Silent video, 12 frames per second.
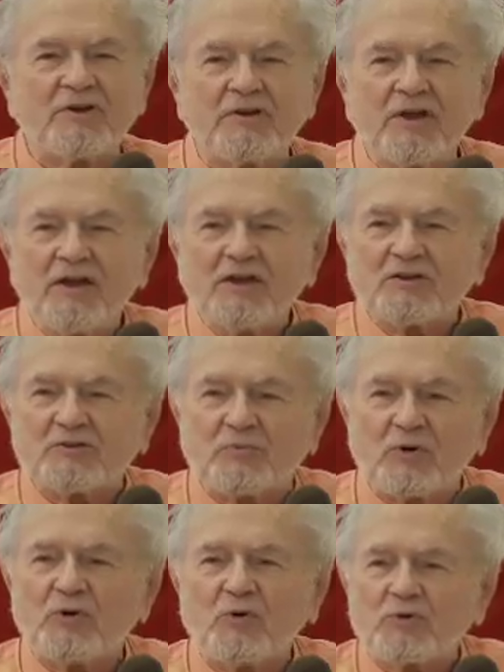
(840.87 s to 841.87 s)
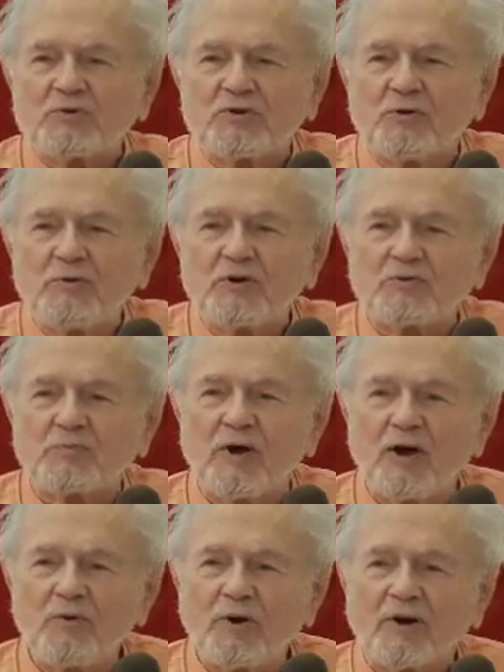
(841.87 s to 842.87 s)
And he spoke with so much
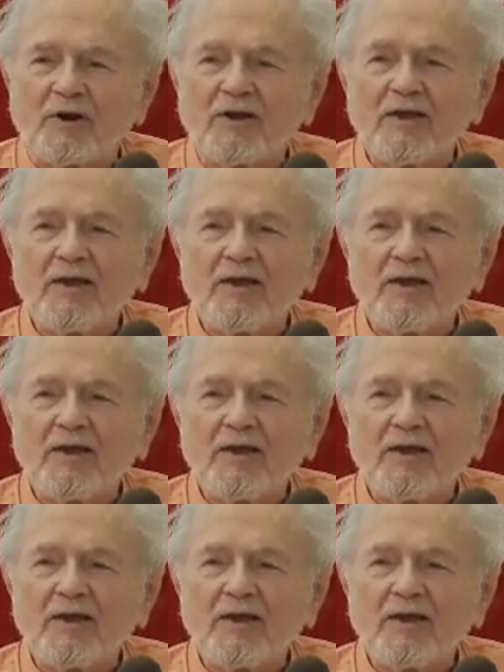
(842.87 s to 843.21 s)
power.